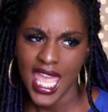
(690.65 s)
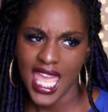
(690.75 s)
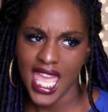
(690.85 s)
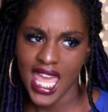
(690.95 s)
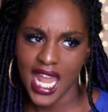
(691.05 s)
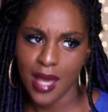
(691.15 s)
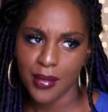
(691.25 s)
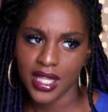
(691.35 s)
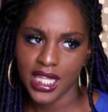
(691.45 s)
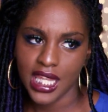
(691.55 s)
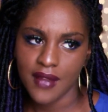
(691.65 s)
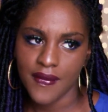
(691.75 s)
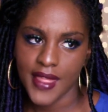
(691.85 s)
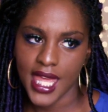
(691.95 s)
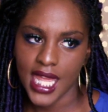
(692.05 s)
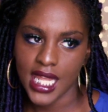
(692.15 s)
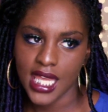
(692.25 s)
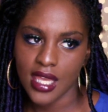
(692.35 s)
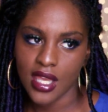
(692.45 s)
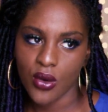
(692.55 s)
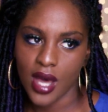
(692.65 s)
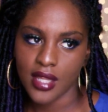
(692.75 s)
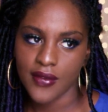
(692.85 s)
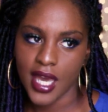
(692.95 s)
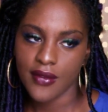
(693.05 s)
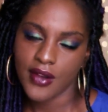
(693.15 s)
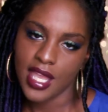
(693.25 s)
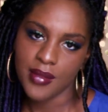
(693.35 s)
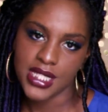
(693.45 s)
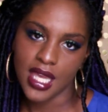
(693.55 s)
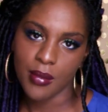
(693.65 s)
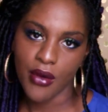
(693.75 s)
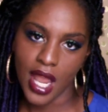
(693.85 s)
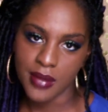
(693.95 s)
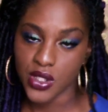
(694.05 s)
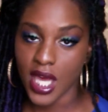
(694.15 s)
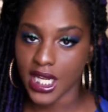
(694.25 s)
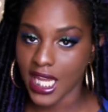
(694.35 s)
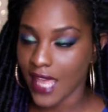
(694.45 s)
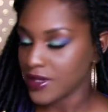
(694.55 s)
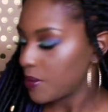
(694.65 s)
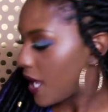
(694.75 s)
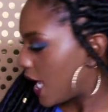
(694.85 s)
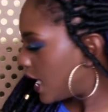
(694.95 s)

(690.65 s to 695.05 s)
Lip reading: and I believe that it qualified for Amazon Prime, so I didn't have to pay